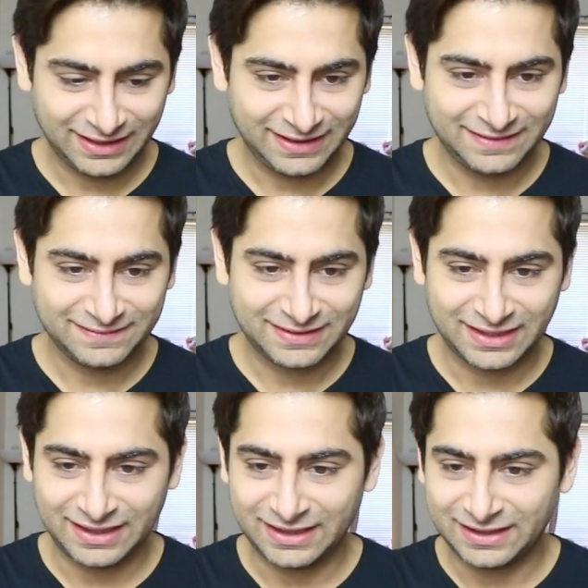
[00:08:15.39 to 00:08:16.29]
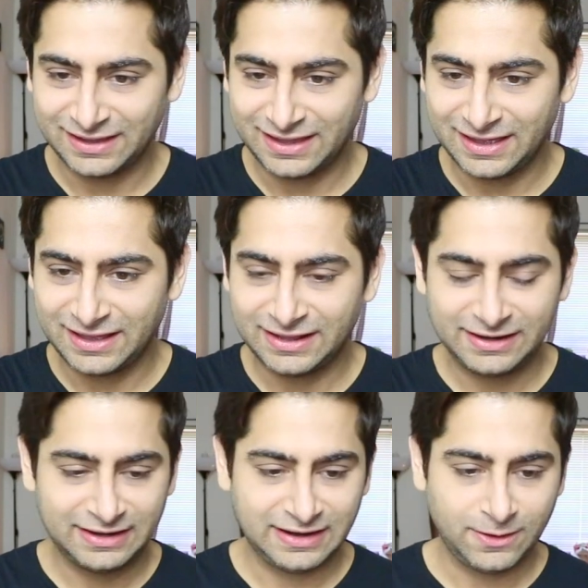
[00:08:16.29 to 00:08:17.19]
Okay,
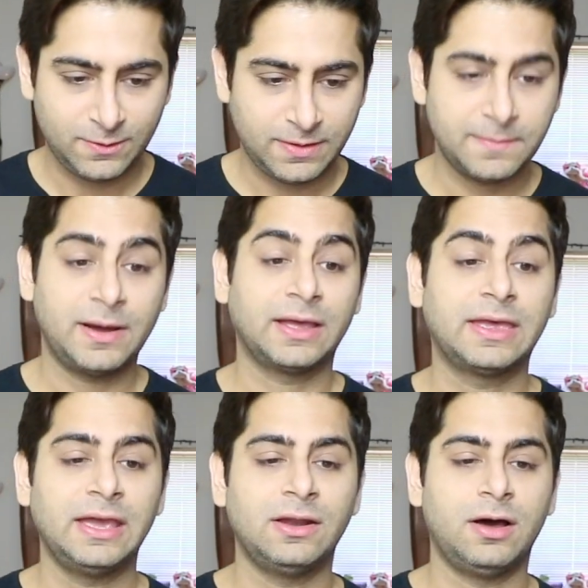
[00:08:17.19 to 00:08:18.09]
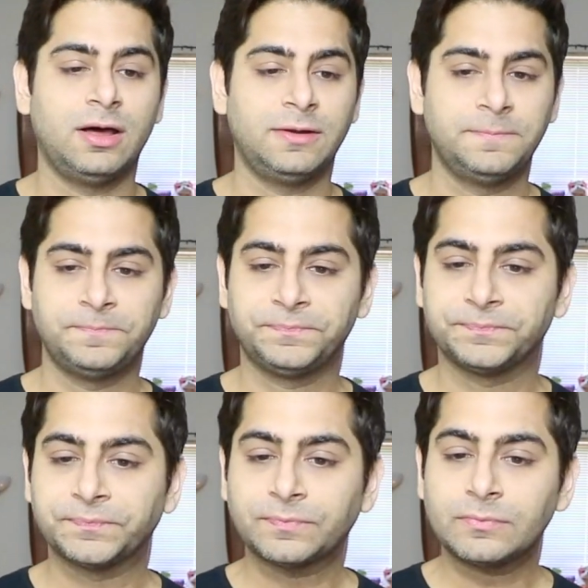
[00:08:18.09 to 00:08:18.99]
and now I'm again on
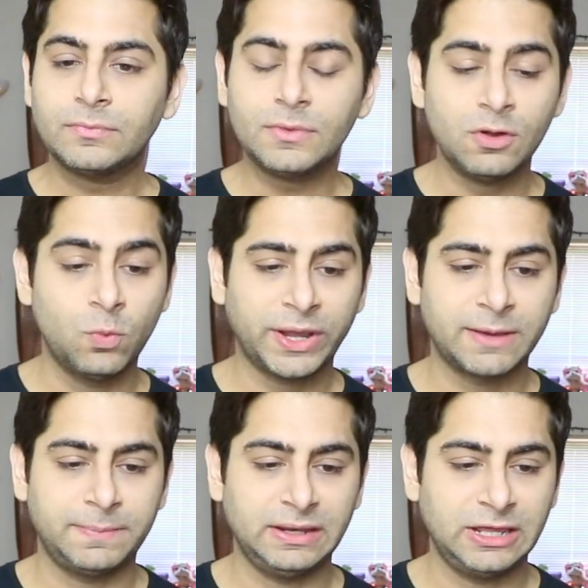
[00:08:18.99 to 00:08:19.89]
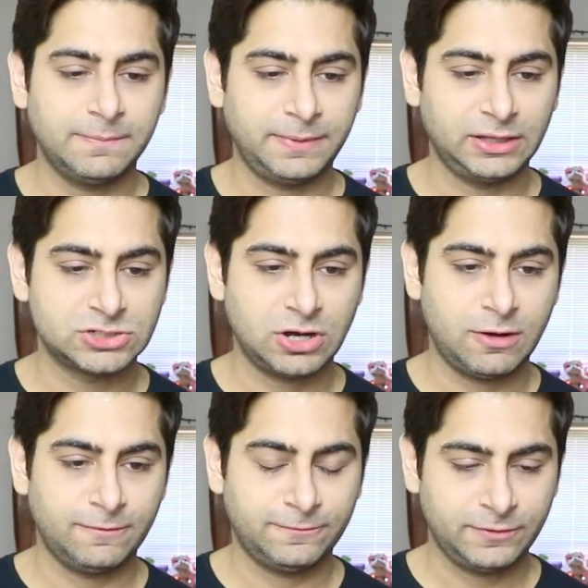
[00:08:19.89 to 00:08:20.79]
Wikipedia page
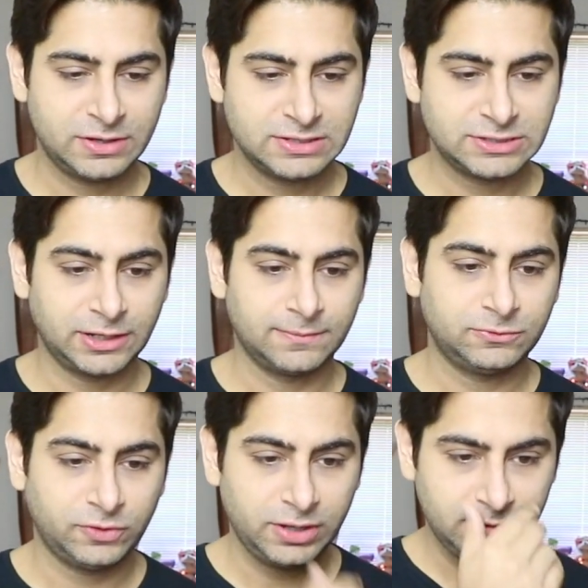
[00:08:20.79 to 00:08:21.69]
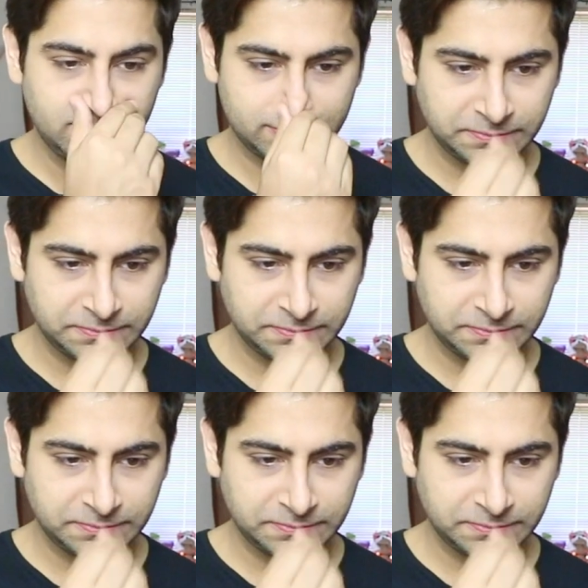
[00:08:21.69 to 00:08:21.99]
of Singham three.